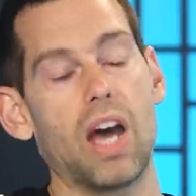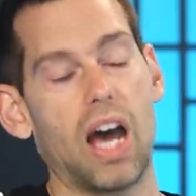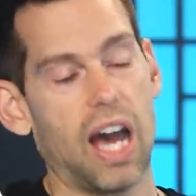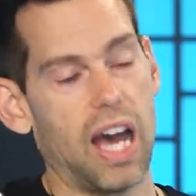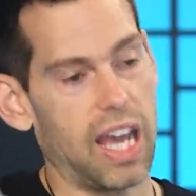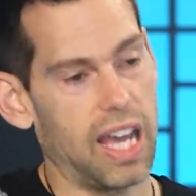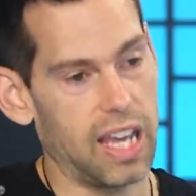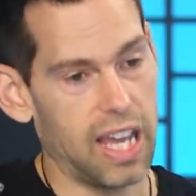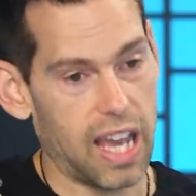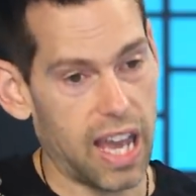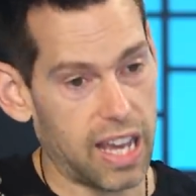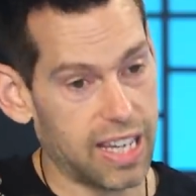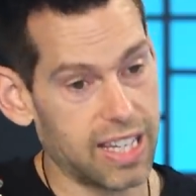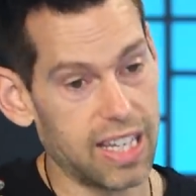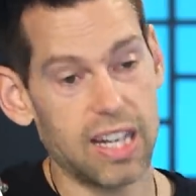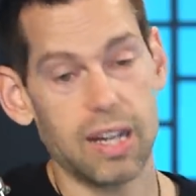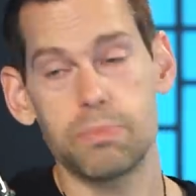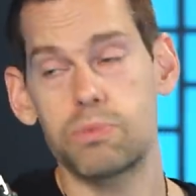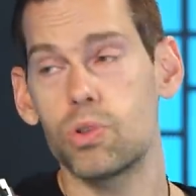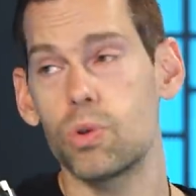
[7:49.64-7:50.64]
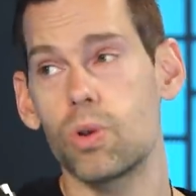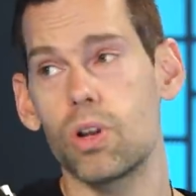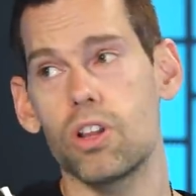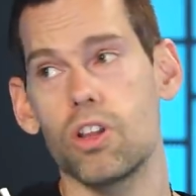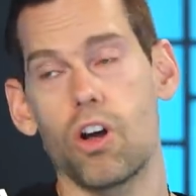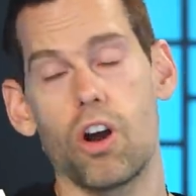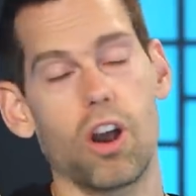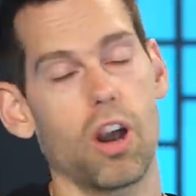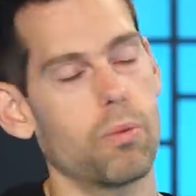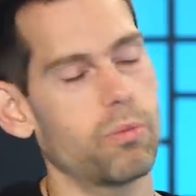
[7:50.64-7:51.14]
I get up to an
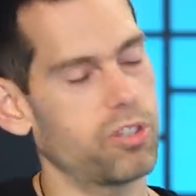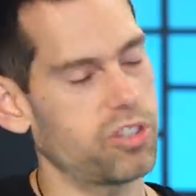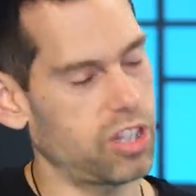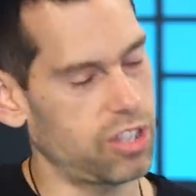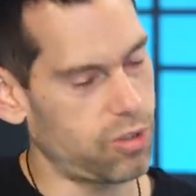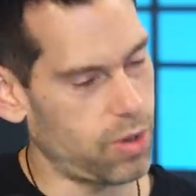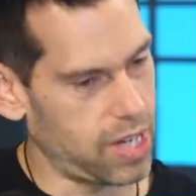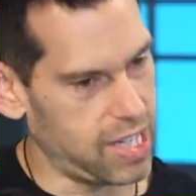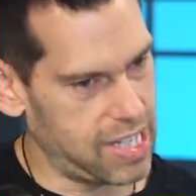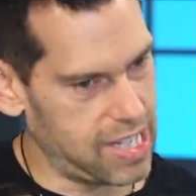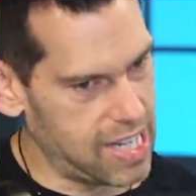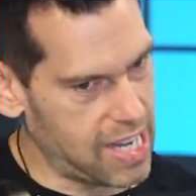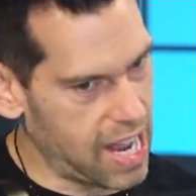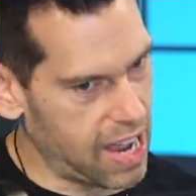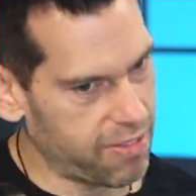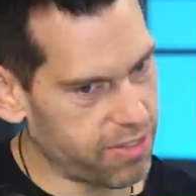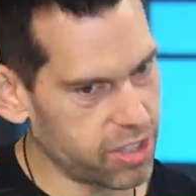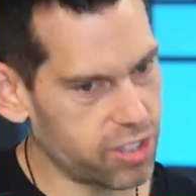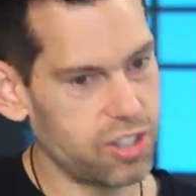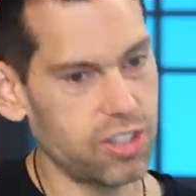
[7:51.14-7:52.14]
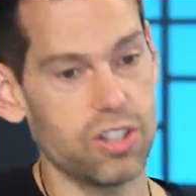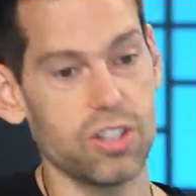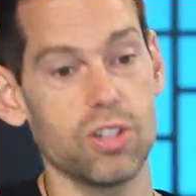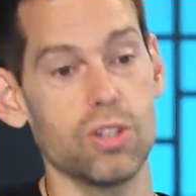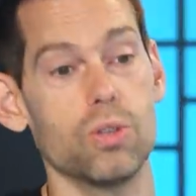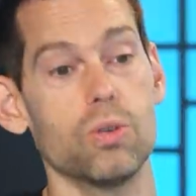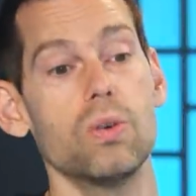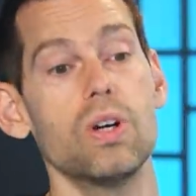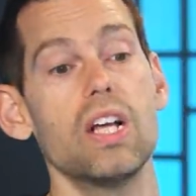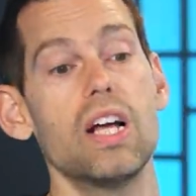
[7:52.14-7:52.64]
alarm, which I try never to
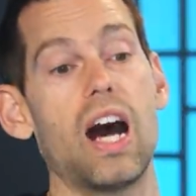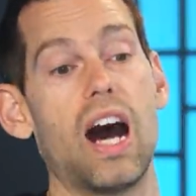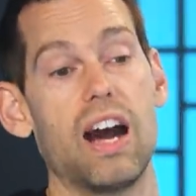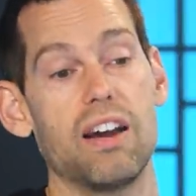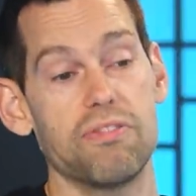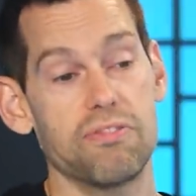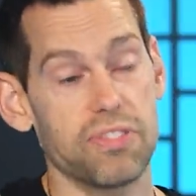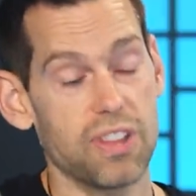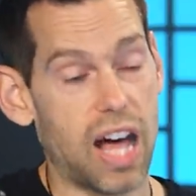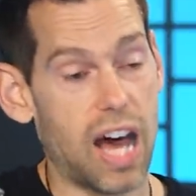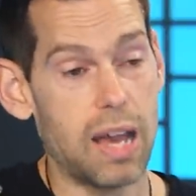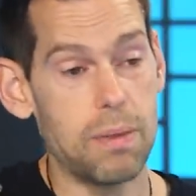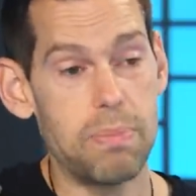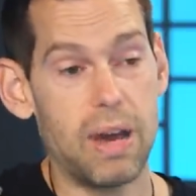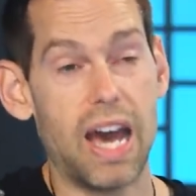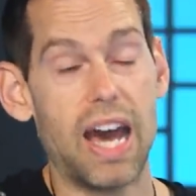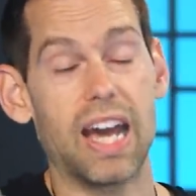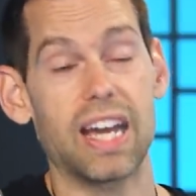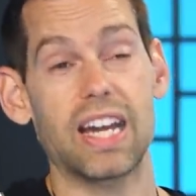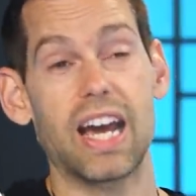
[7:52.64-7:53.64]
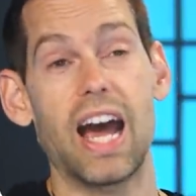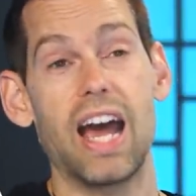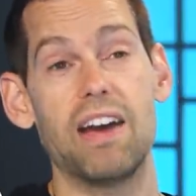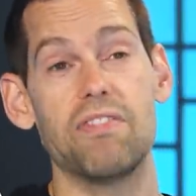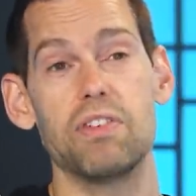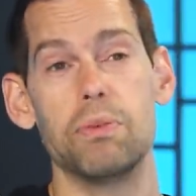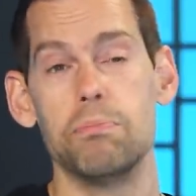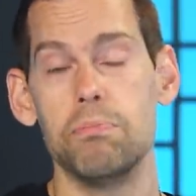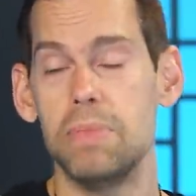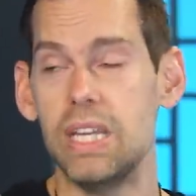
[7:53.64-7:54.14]
do. I fly back. I
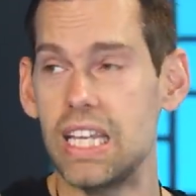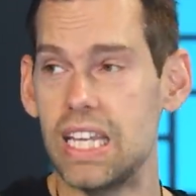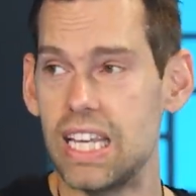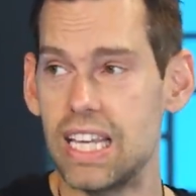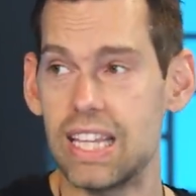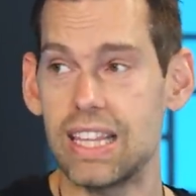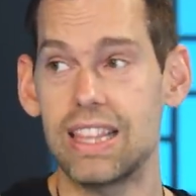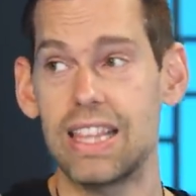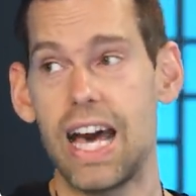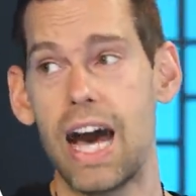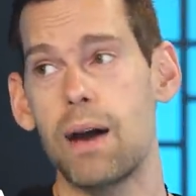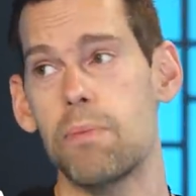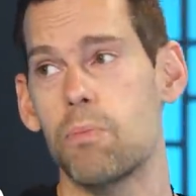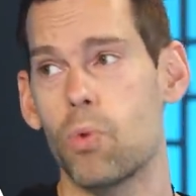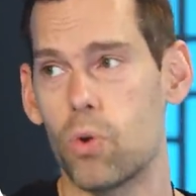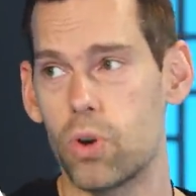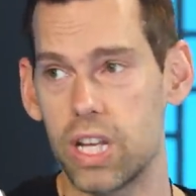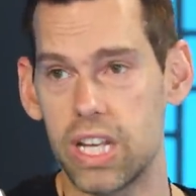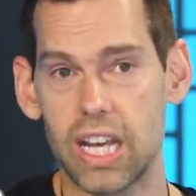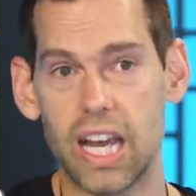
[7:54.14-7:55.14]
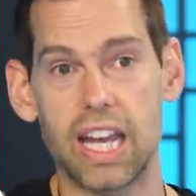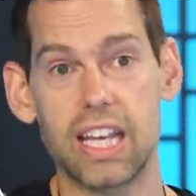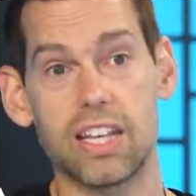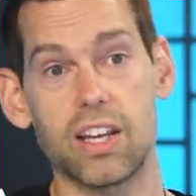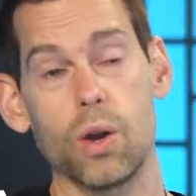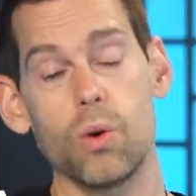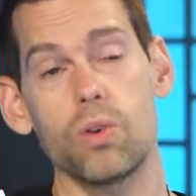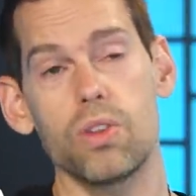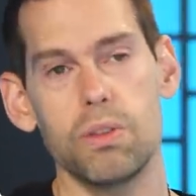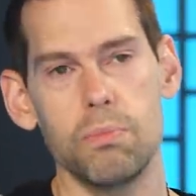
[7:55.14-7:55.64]
have a meeting that morning. I
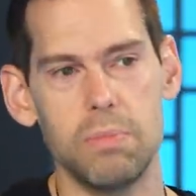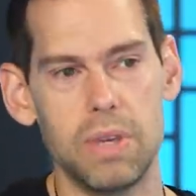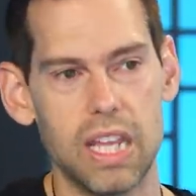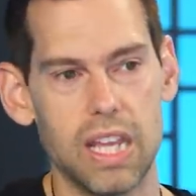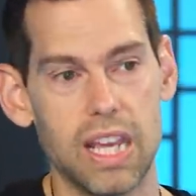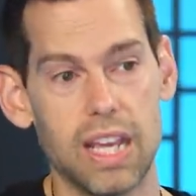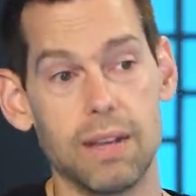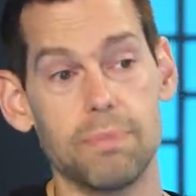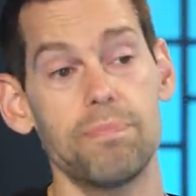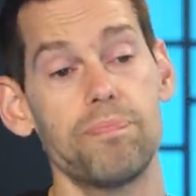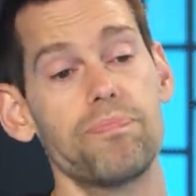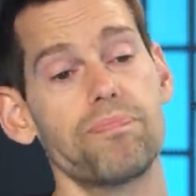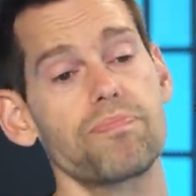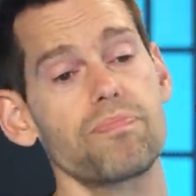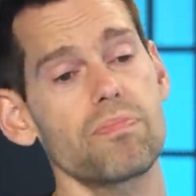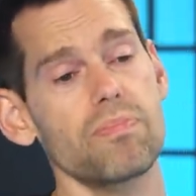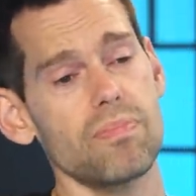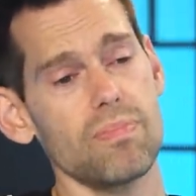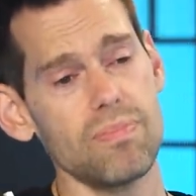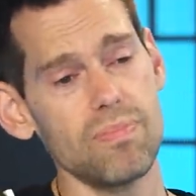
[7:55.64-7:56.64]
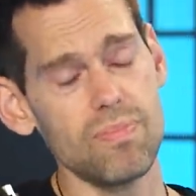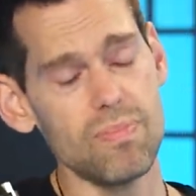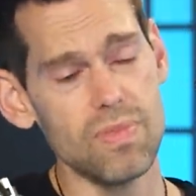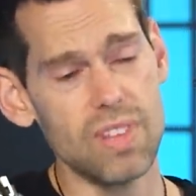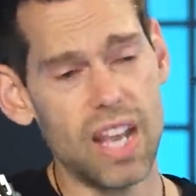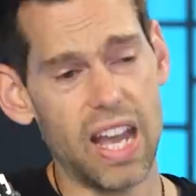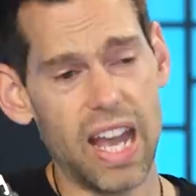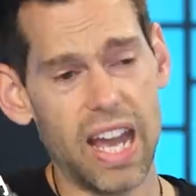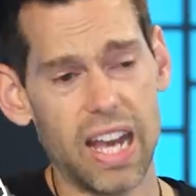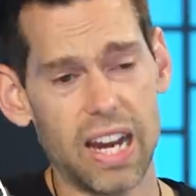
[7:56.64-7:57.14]
go to the meeting
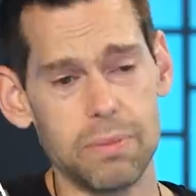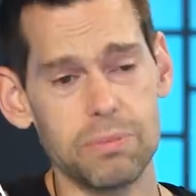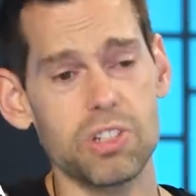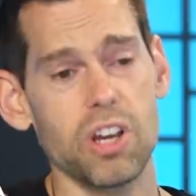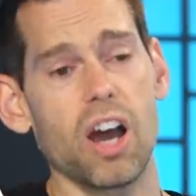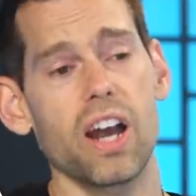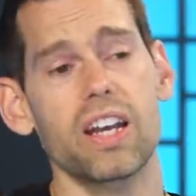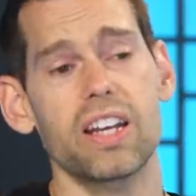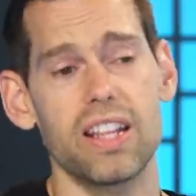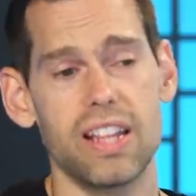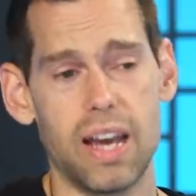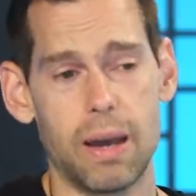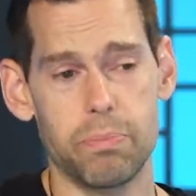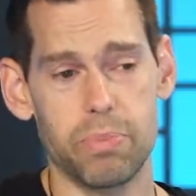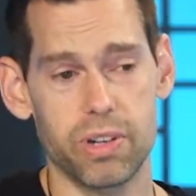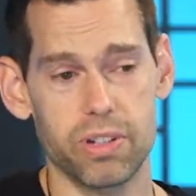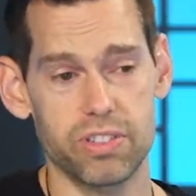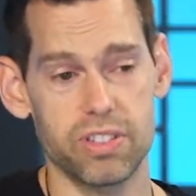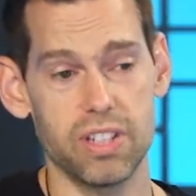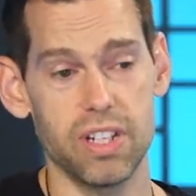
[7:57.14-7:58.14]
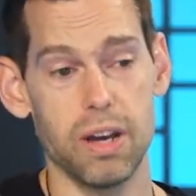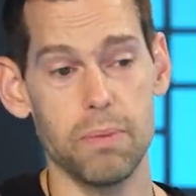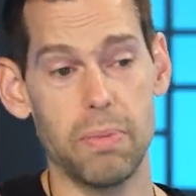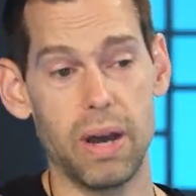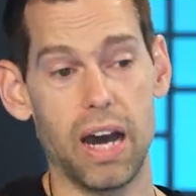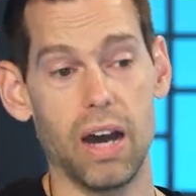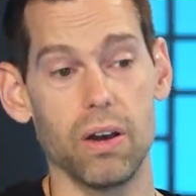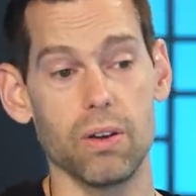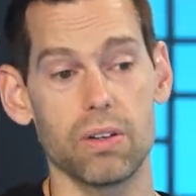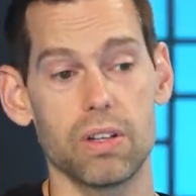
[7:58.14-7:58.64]
and I'm talking to that person
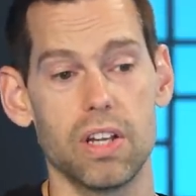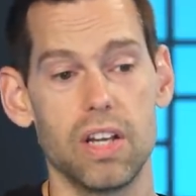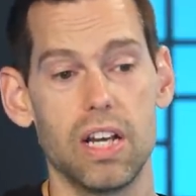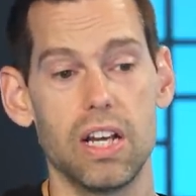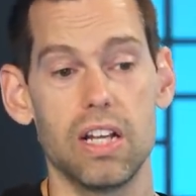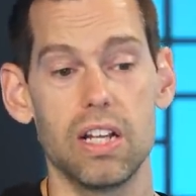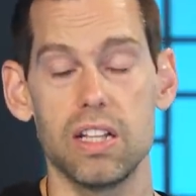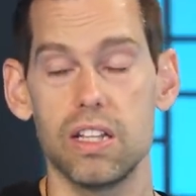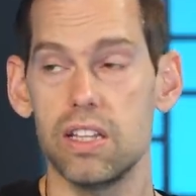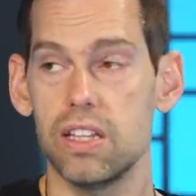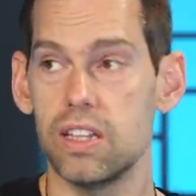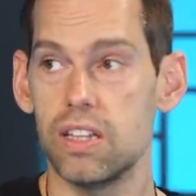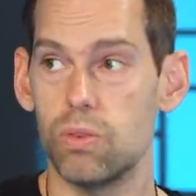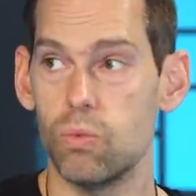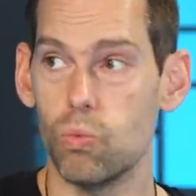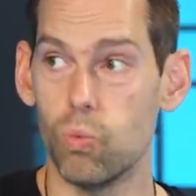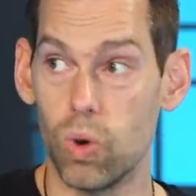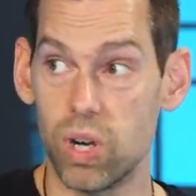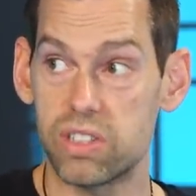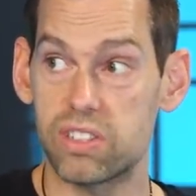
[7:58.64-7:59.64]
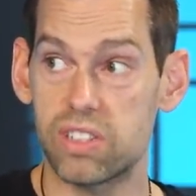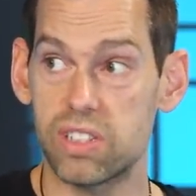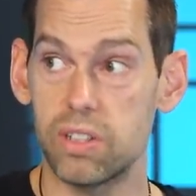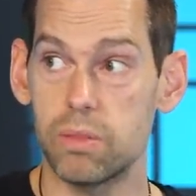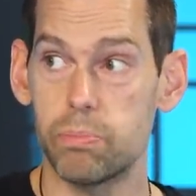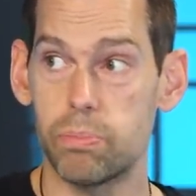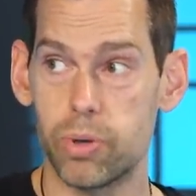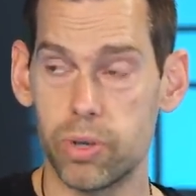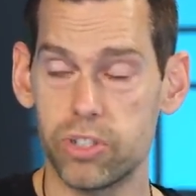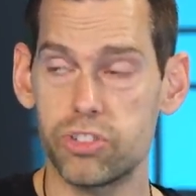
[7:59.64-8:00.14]
about what's
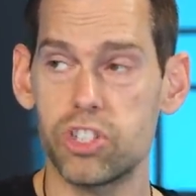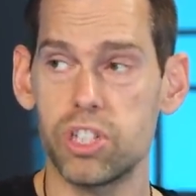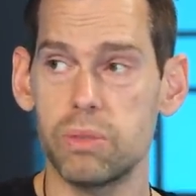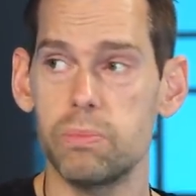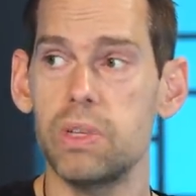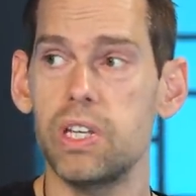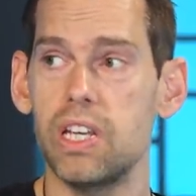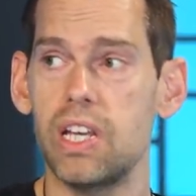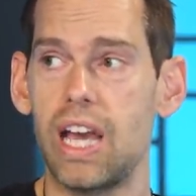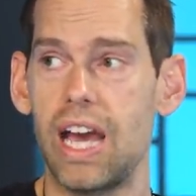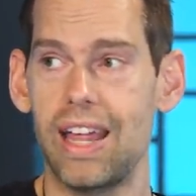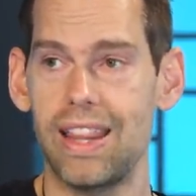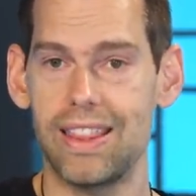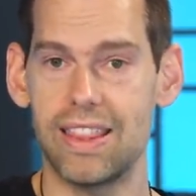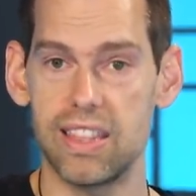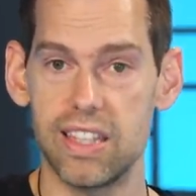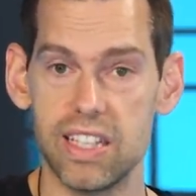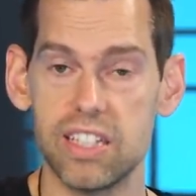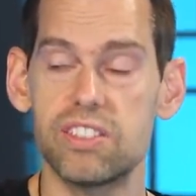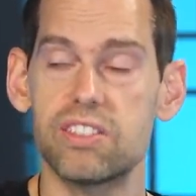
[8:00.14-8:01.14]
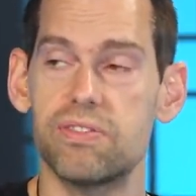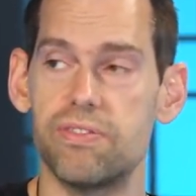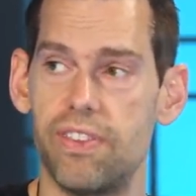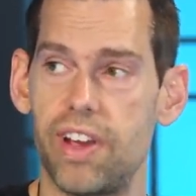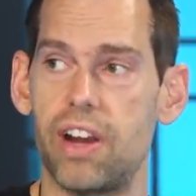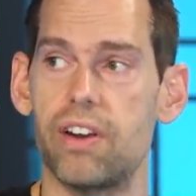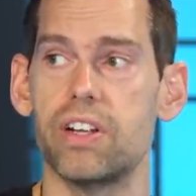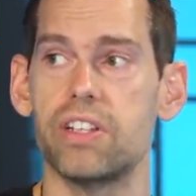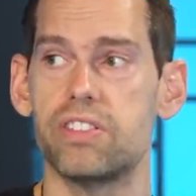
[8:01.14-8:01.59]
pushing me at this very